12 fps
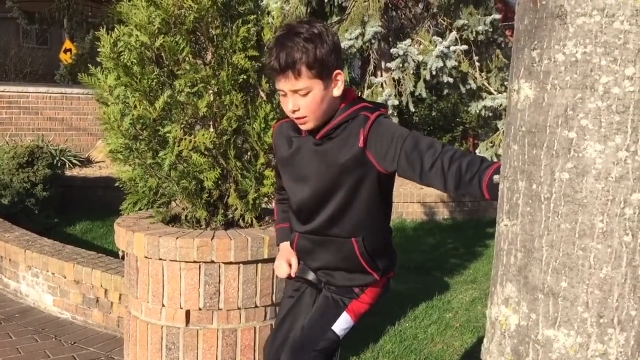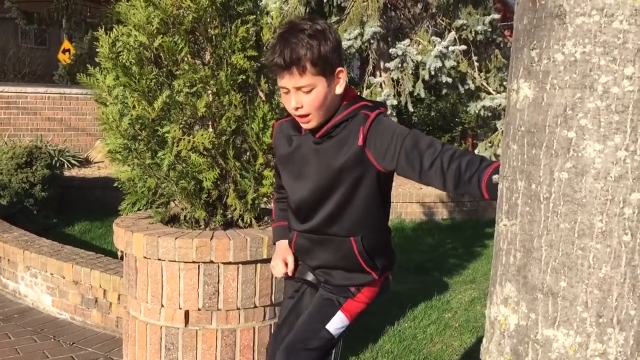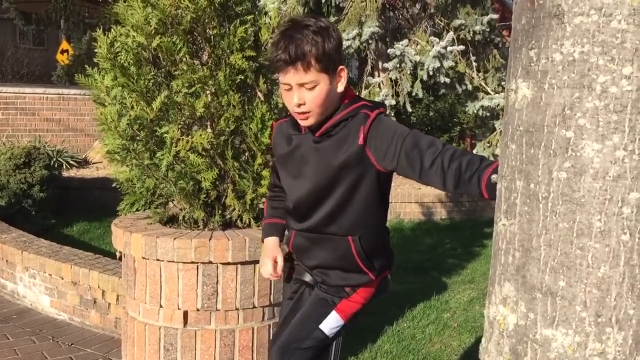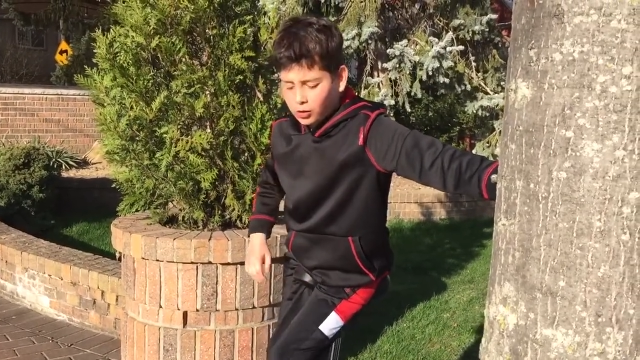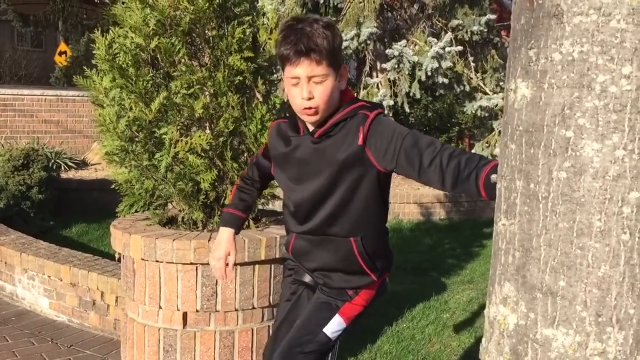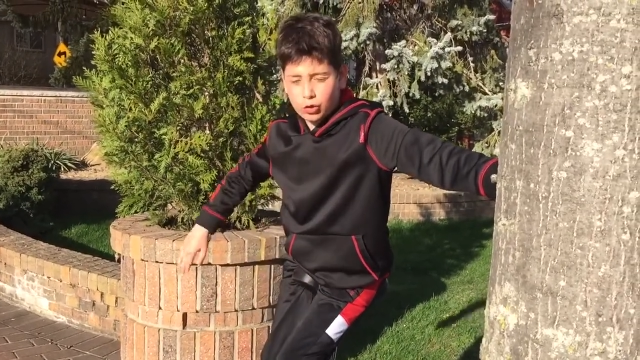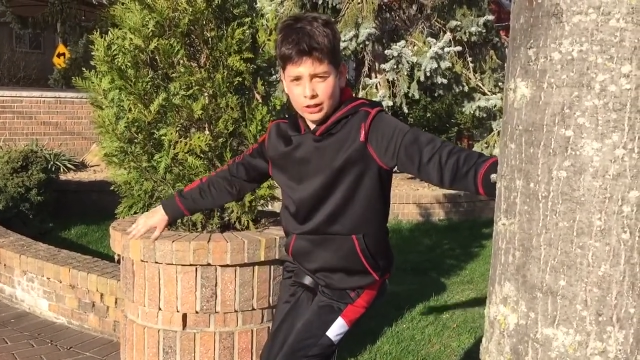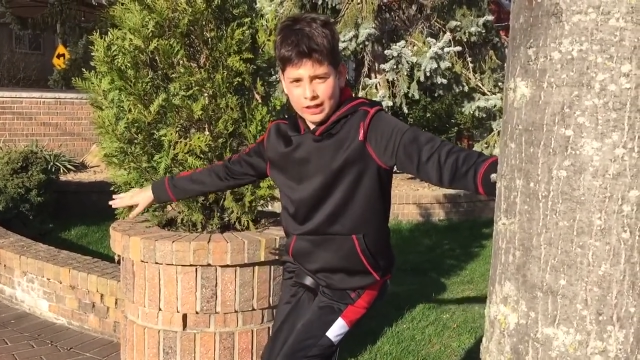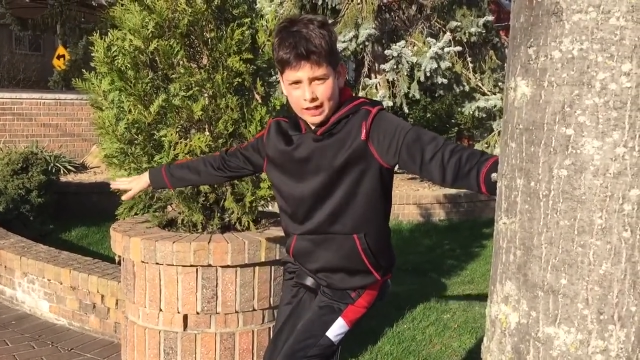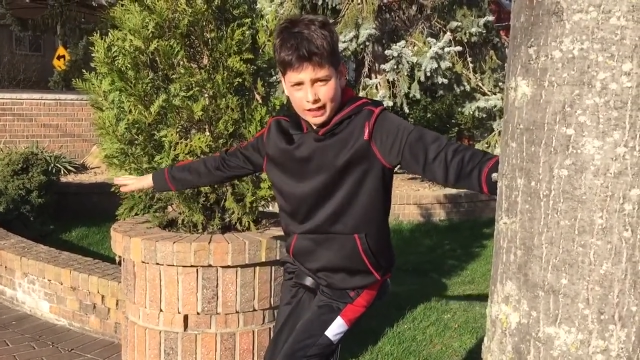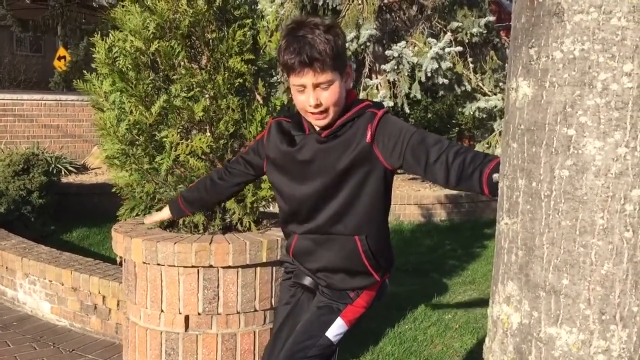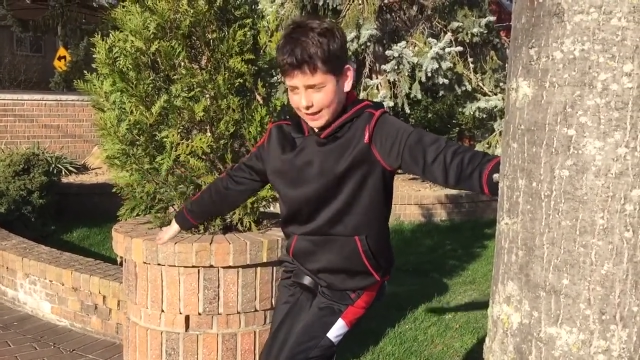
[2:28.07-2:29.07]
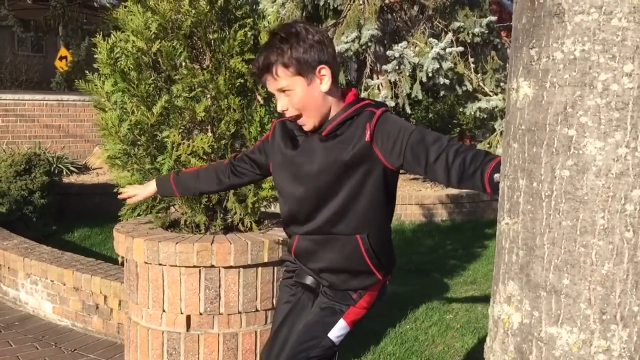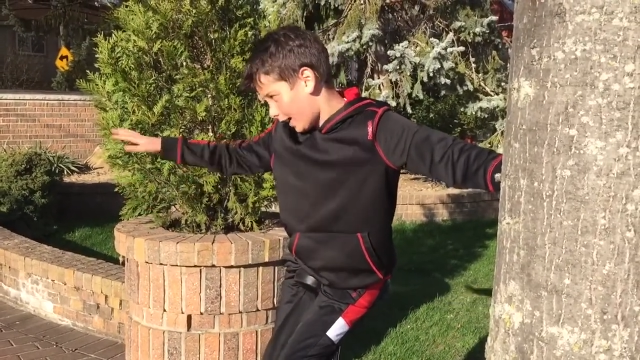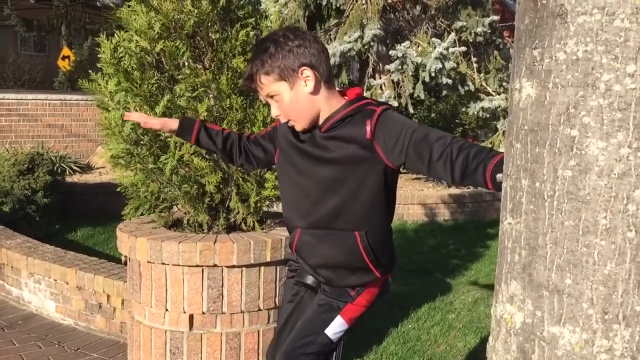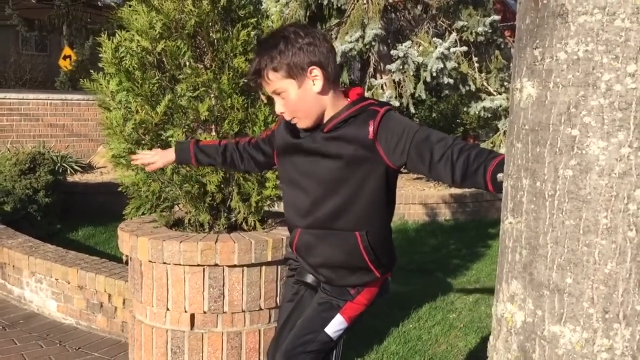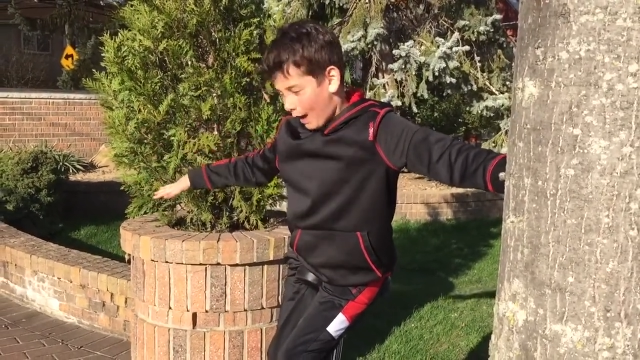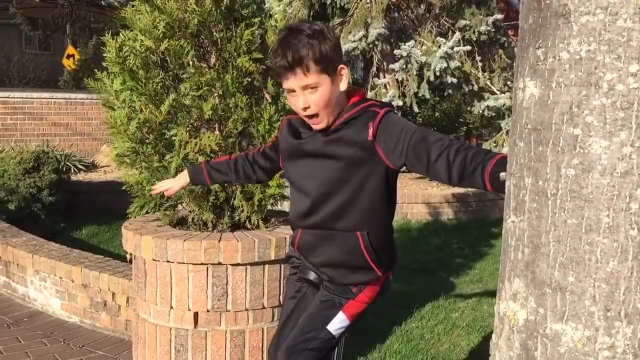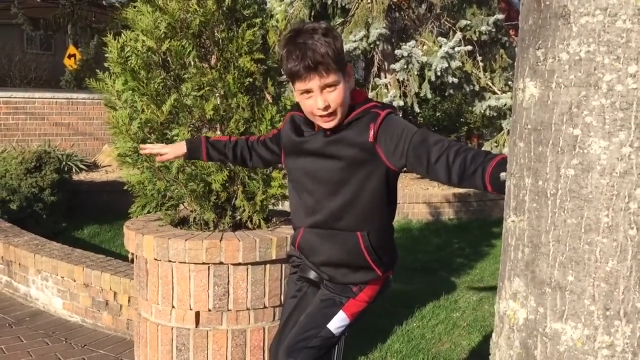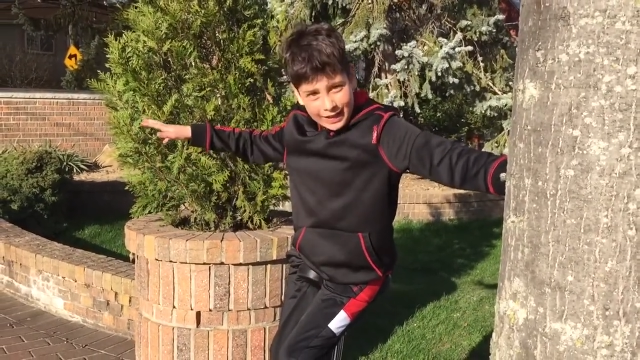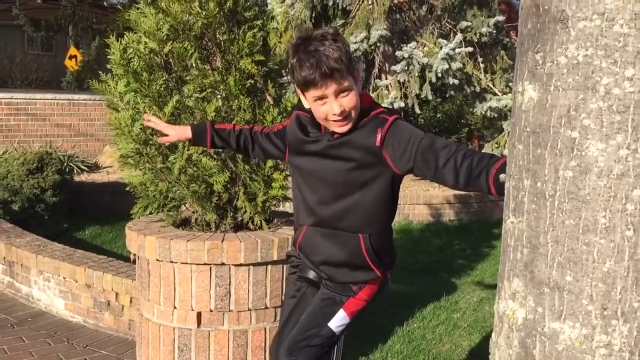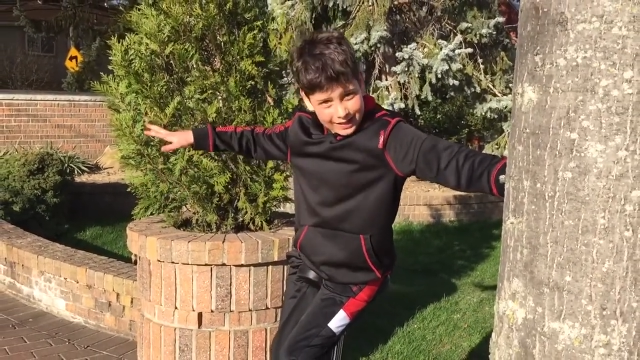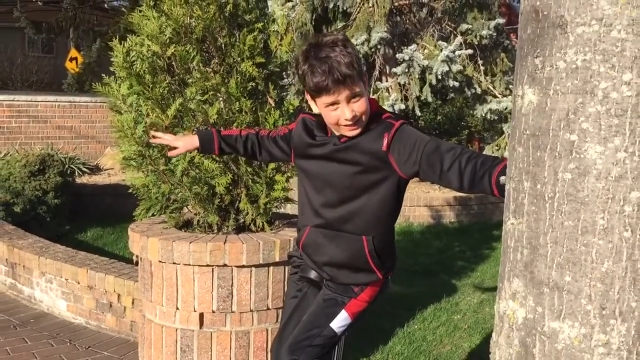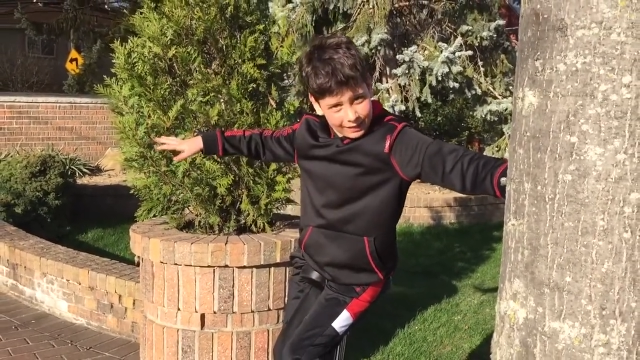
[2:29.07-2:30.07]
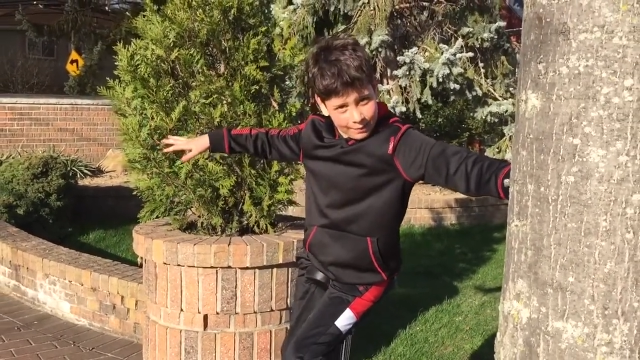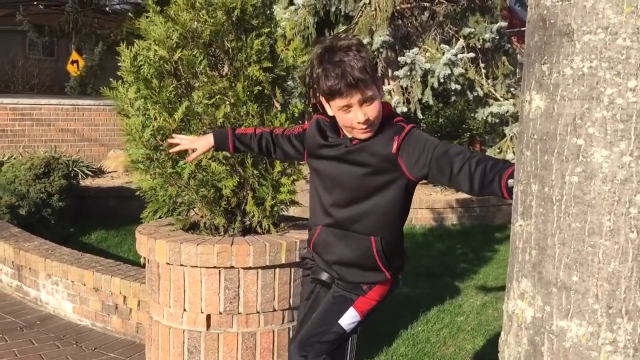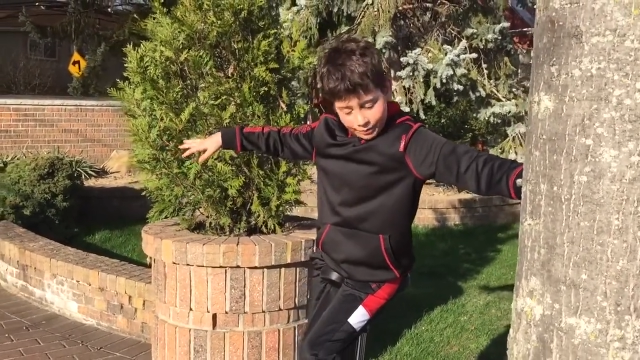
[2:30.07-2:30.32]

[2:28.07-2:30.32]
then you just need to get your balance.